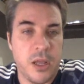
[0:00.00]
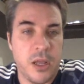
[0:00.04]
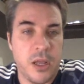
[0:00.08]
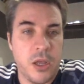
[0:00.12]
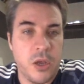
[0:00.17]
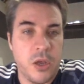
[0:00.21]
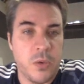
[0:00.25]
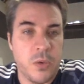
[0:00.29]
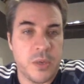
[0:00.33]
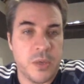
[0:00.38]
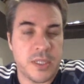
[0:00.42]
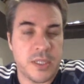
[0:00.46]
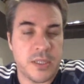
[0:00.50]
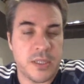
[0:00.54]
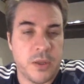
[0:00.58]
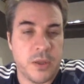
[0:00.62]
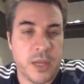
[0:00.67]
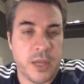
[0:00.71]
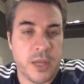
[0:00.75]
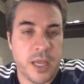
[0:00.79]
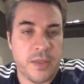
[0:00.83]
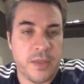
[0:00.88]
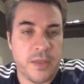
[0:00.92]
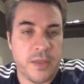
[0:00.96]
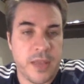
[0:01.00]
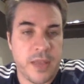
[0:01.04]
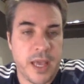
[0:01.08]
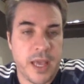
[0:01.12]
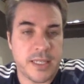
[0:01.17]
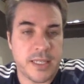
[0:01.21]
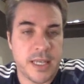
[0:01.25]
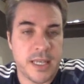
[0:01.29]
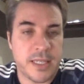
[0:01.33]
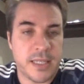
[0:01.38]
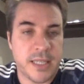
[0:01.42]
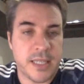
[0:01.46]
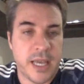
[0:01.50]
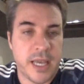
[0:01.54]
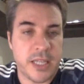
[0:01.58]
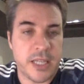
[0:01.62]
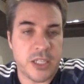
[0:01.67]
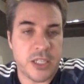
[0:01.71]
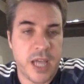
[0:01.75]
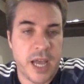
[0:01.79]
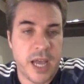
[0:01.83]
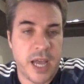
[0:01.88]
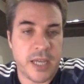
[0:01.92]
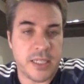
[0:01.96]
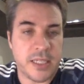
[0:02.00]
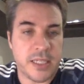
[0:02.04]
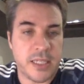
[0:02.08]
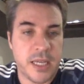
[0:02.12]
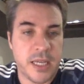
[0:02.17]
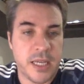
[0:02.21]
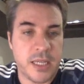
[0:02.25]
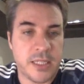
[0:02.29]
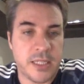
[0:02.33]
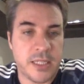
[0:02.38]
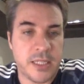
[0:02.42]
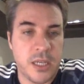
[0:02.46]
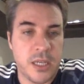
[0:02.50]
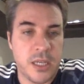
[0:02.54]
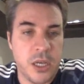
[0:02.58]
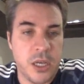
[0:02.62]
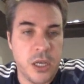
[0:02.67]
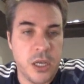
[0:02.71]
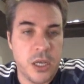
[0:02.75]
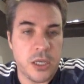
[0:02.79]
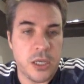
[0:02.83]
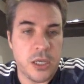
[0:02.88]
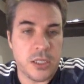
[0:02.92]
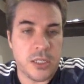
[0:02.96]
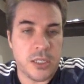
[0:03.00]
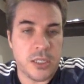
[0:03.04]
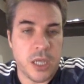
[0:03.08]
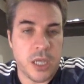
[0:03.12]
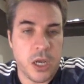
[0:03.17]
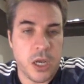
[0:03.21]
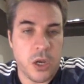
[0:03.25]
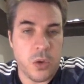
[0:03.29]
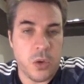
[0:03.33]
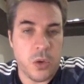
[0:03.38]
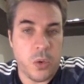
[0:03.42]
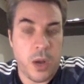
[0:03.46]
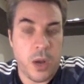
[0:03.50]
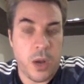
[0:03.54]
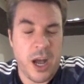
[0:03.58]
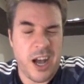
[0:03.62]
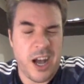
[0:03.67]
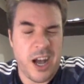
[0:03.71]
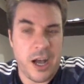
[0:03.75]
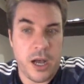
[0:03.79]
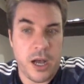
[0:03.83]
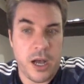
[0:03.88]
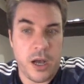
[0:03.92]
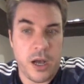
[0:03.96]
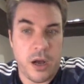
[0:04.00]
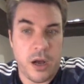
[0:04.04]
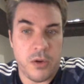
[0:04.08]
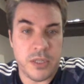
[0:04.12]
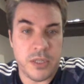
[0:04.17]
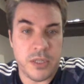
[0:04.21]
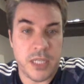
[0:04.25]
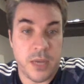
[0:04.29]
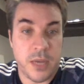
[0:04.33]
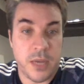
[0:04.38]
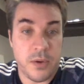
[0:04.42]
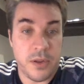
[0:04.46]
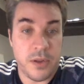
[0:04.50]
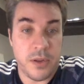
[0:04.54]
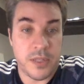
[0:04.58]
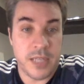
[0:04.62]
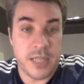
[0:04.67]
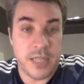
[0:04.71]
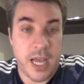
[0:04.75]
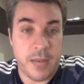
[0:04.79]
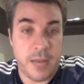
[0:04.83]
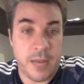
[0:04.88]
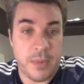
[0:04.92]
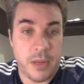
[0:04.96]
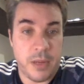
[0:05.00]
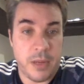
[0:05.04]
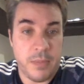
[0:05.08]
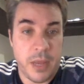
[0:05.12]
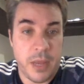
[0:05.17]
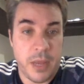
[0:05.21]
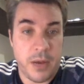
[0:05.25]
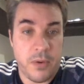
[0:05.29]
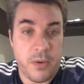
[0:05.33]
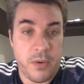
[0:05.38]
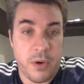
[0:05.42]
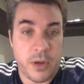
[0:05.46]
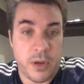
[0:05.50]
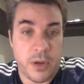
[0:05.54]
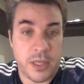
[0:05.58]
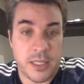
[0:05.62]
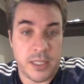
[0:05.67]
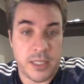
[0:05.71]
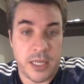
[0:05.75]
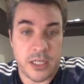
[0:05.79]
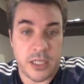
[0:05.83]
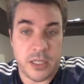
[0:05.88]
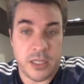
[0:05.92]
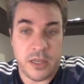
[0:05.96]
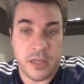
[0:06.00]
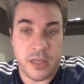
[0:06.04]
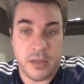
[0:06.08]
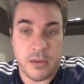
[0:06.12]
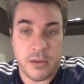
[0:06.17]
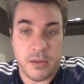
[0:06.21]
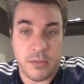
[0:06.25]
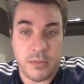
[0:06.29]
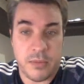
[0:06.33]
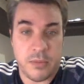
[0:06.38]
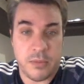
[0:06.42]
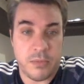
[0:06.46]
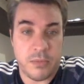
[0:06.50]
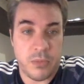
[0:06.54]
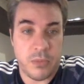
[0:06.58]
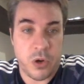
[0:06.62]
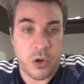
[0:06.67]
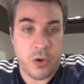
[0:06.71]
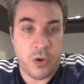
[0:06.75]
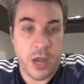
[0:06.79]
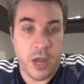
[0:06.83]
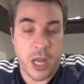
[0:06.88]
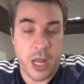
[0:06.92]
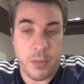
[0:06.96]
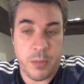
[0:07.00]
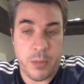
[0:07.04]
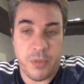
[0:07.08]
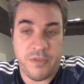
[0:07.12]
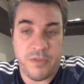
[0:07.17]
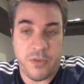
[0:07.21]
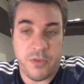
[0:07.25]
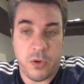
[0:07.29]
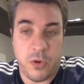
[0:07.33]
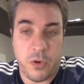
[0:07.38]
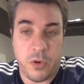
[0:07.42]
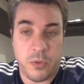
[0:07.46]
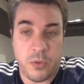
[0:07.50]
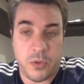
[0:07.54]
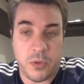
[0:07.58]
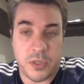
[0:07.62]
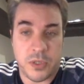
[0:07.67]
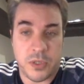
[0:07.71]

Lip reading: We're looking at the SSH access. So I'll just get rid of this admin Bedrock. It's actually created before. We'll just